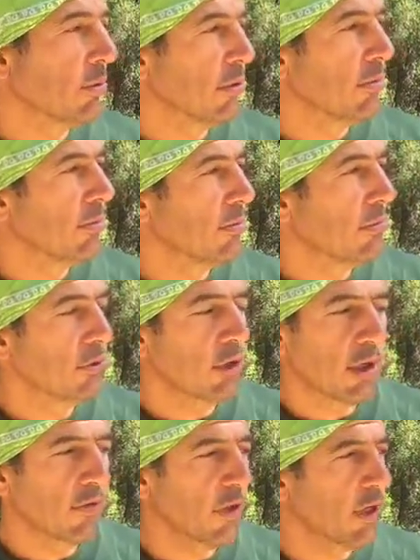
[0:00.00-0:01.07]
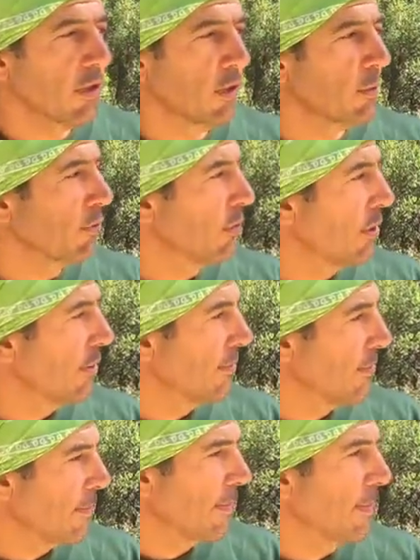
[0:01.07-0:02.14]
we'll try to find homes for.
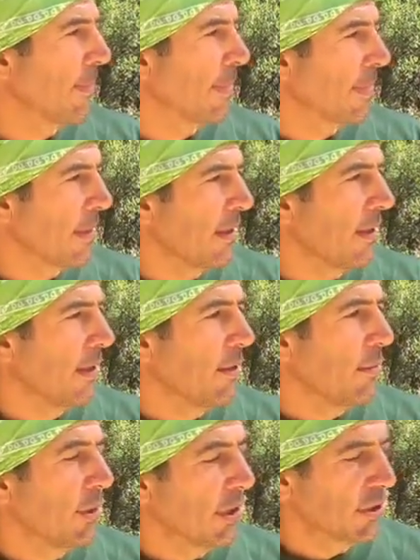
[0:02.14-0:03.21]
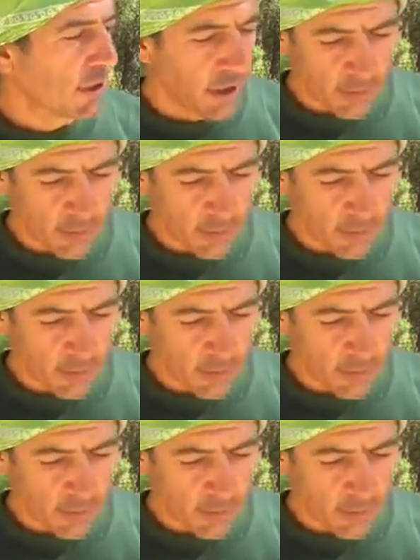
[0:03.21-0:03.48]
But it's a